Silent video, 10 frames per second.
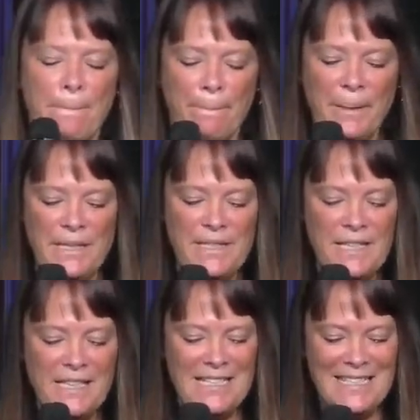But it's
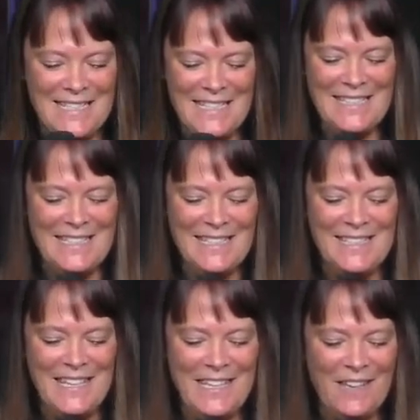the
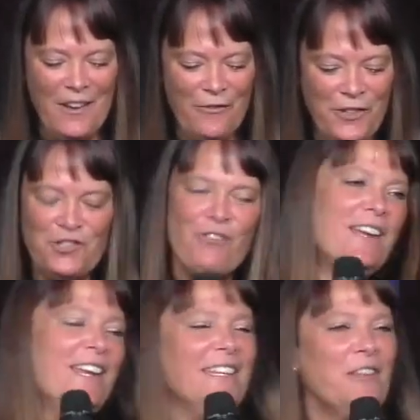consistency of the
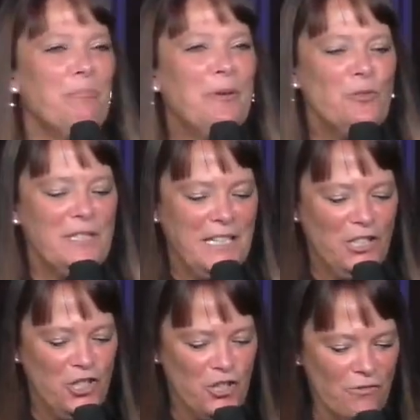training that builds the
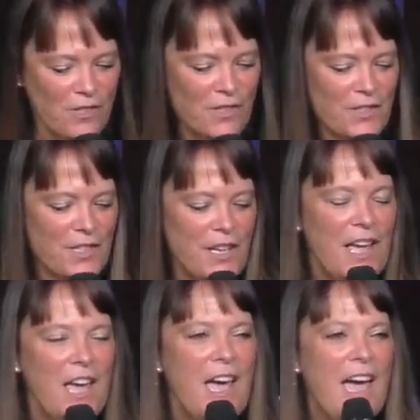endurance
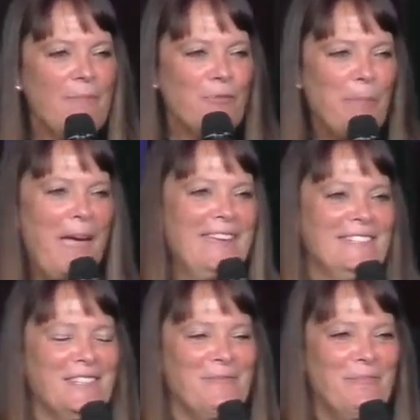and prepares
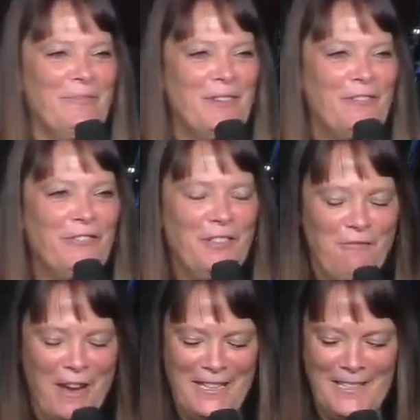them for the
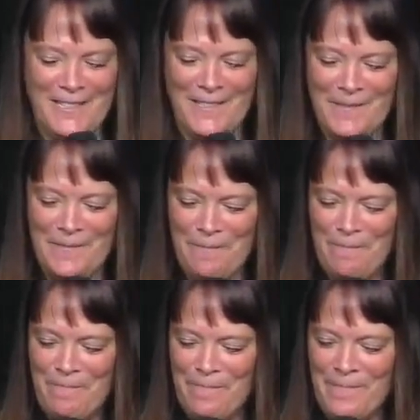race.
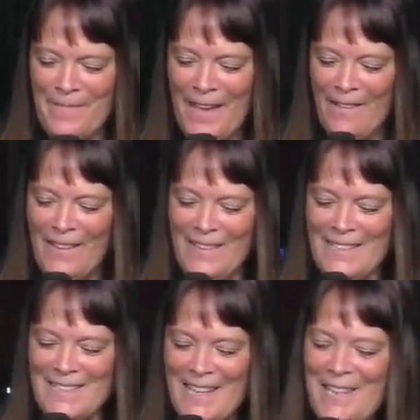Now, in the
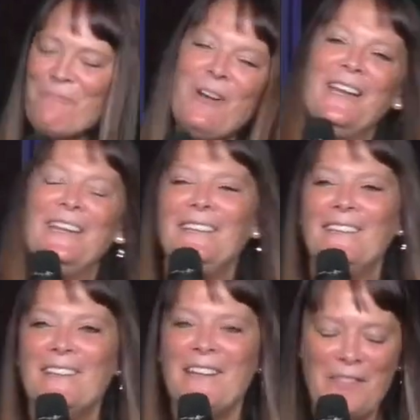same way,
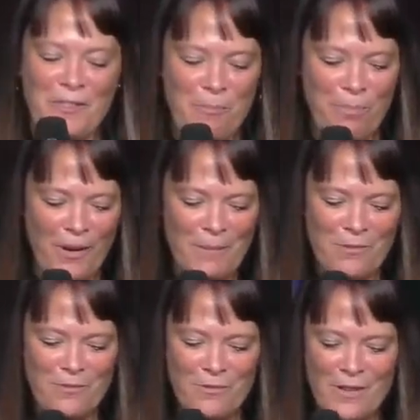the
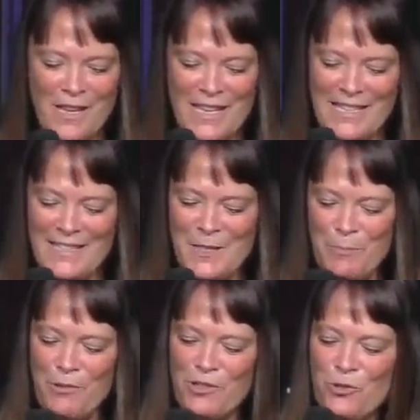Bible is a
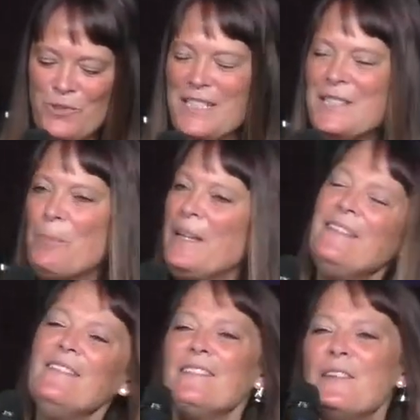spiritual
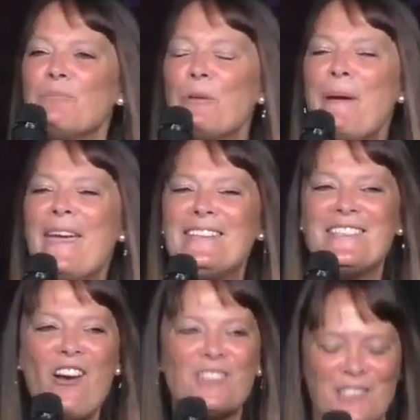discipline that prepares
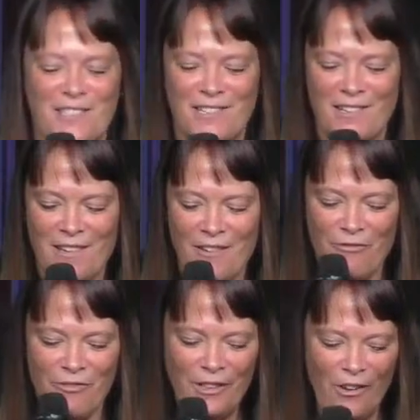us
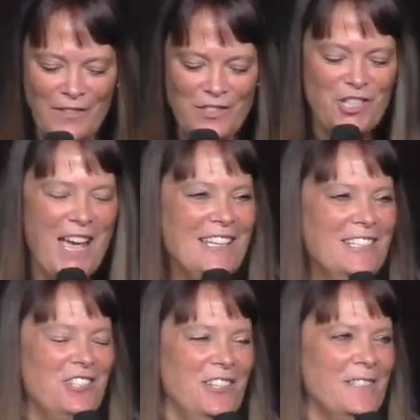for life's
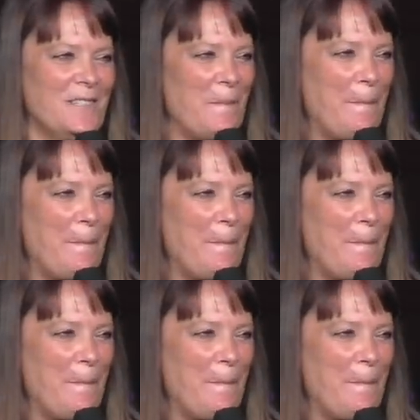challenges.